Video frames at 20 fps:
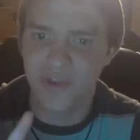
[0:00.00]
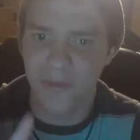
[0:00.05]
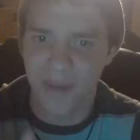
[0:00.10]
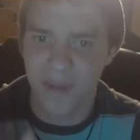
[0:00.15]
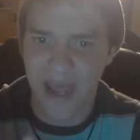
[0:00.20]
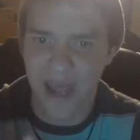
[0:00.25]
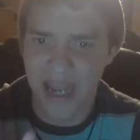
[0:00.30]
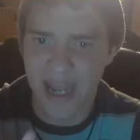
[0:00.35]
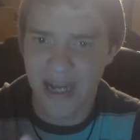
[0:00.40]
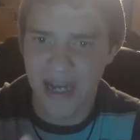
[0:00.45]
the
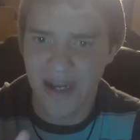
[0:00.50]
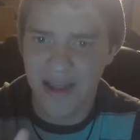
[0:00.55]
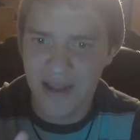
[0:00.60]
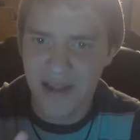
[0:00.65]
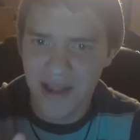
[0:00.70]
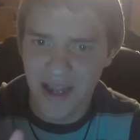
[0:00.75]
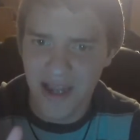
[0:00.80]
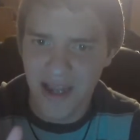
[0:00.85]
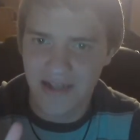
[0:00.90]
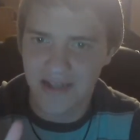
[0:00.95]
pain,
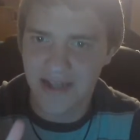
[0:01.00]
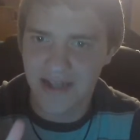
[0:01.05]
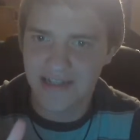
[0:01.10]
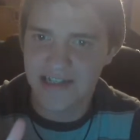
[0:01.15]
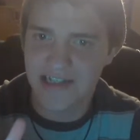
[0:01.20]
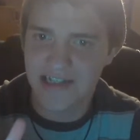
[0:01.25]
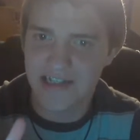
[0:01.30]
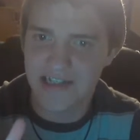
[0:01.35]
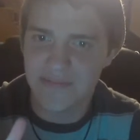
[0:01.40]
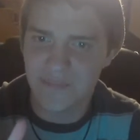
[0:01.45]
and lets
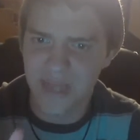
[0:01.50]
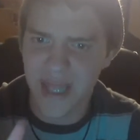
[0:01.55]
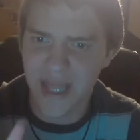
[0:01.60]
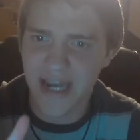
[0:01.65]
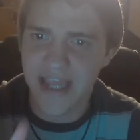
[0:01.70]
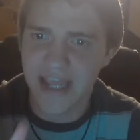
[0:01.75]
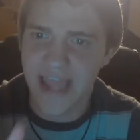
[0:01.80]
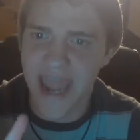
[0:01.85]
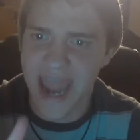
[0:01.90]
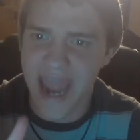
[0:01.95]
these
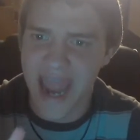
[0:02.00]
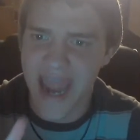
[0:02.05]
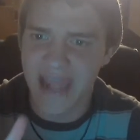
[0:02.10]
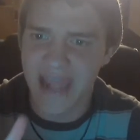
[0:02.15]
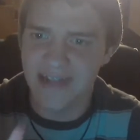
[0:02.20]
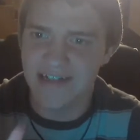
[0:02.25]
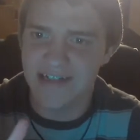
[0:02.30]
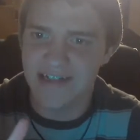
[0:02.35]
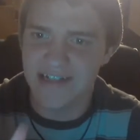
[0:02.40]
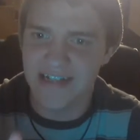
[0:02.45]
bloody
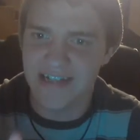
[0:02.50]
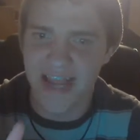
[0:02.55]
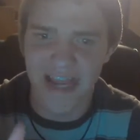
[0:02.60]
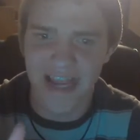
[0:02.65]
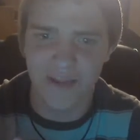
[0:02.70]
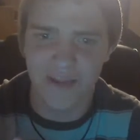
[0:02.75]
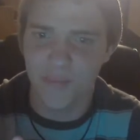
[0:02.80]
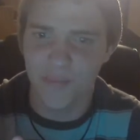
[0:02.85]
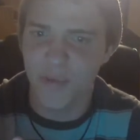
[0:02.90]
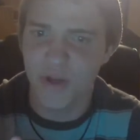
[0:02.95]
hands
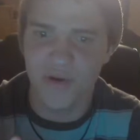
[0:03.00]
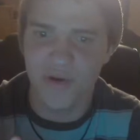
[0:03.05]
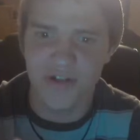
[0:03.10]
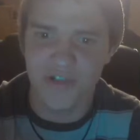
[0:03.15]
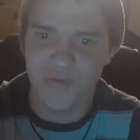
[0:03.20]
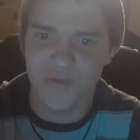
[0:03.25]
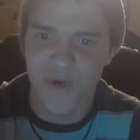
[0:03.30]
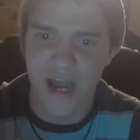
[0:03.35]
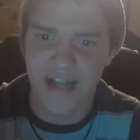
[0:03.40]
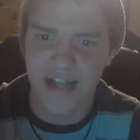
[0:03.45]
stain the
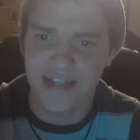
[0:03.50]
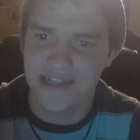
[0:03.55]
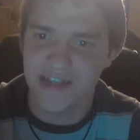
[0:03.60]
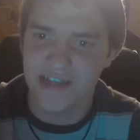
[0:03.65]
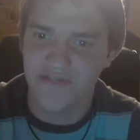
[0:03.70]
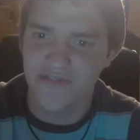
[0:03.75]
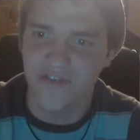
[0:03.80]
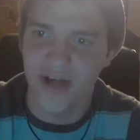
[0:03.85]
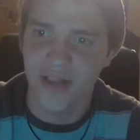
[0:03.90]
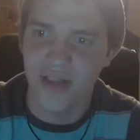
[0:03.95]
purest white as
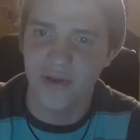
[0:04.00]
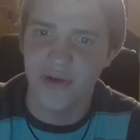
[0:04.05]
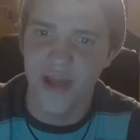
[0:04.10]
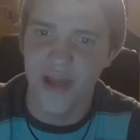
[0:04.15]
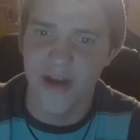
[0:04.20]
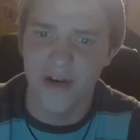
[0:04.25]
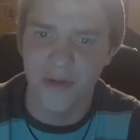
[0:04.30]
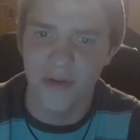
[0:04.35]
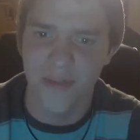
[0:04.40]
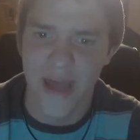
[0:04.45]
I follow
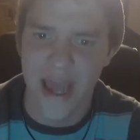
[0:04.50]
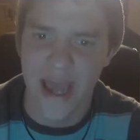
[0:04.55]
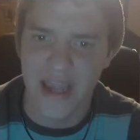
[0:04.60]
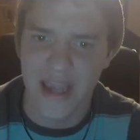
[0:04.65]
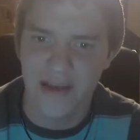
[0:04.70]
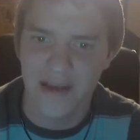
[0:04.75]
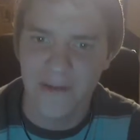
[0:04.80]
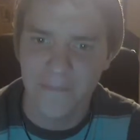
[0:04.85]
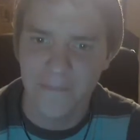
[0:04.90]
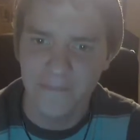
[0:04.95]
down her back.
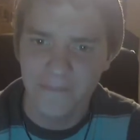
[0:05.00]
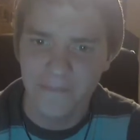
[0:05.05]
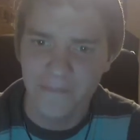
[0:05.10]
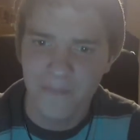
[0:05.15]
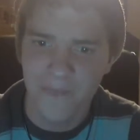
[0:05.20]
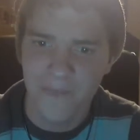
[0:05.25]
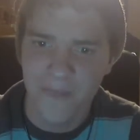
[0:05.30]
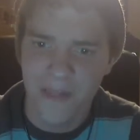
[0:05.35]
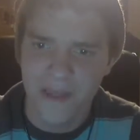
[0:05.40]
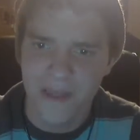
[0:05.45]

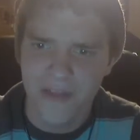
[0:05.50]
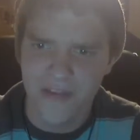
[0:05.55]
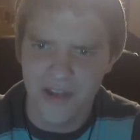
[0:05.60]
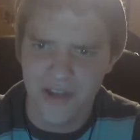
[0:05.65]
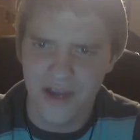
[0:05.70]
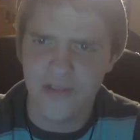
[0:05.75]
The